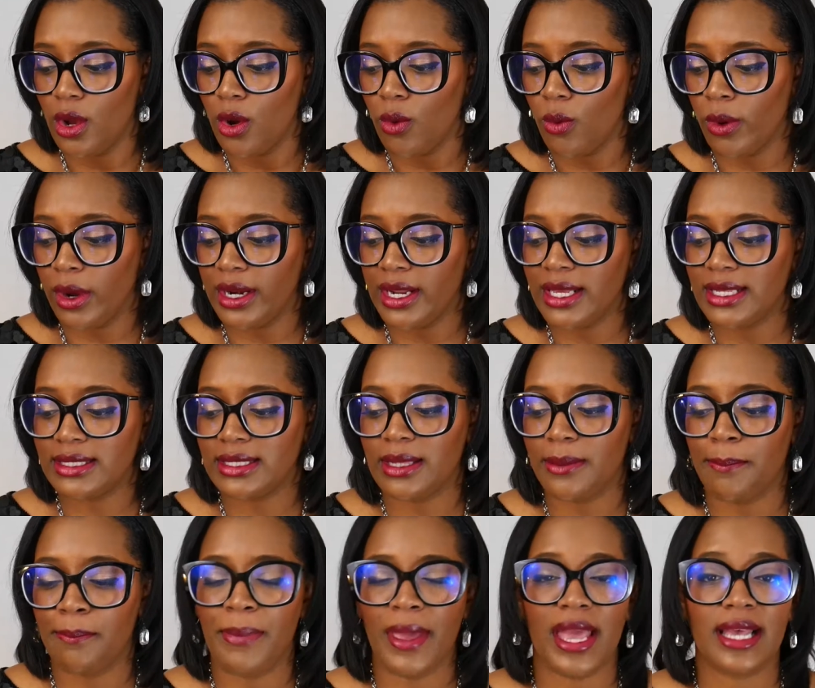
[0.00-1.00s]
What is the
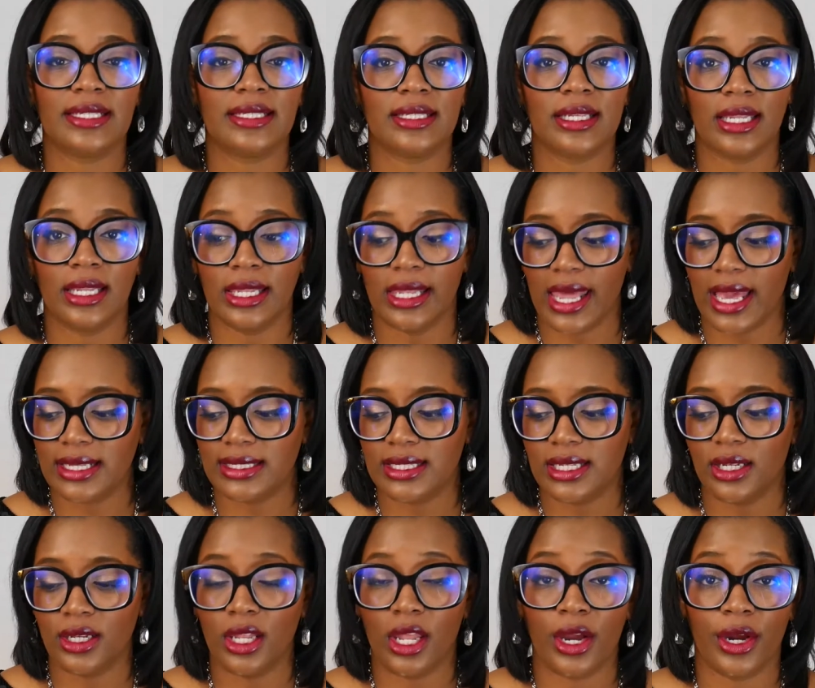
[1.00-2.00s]
best
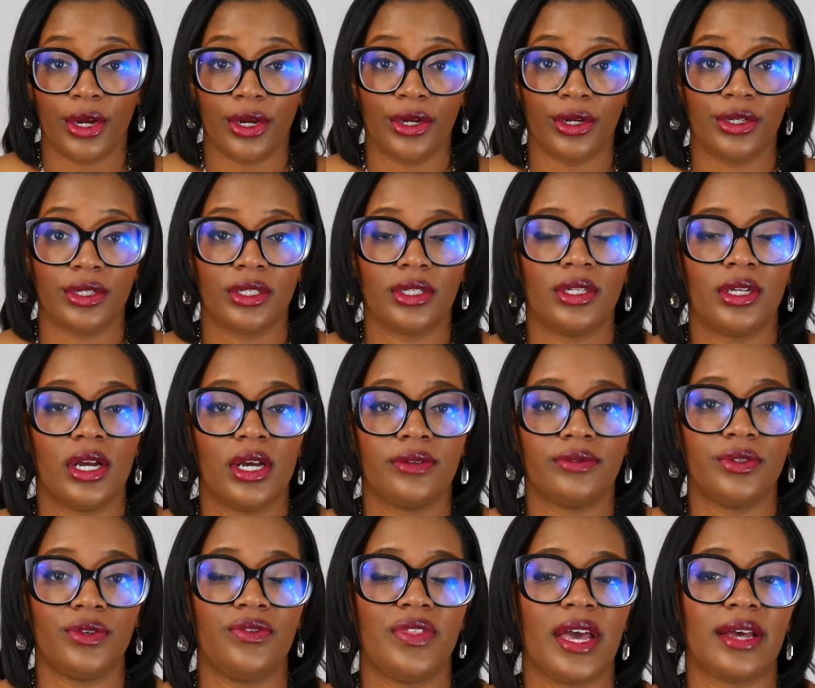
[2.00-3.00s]
lesson learned of
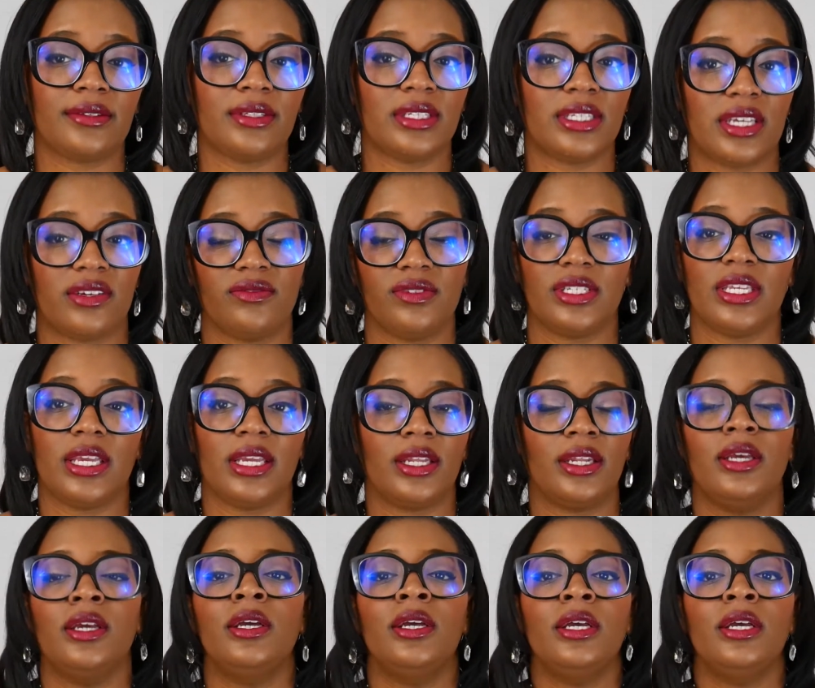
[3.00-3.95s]
2017?